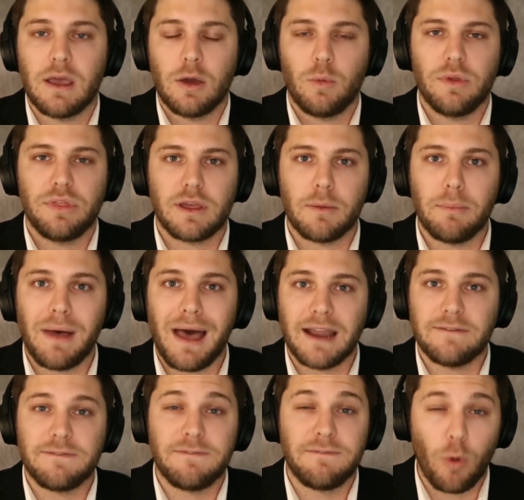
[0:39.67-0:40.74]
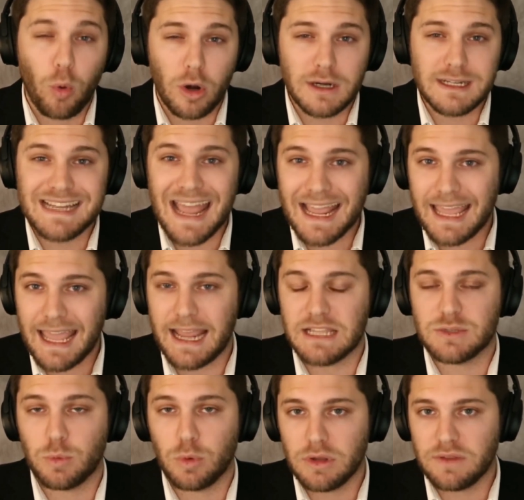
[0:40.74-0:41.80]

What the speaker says: with a combined 4 decades worth